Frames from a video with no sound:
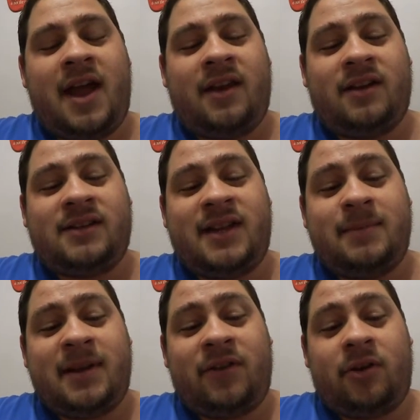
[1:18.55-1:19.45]
And it
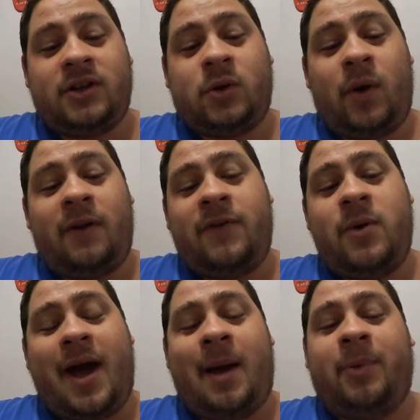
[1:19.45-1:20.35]
seems like there's quite a
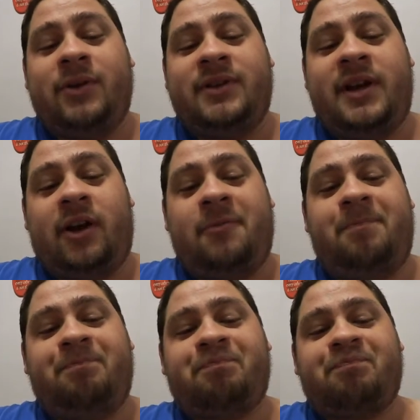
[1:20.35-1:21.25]
few apples in here.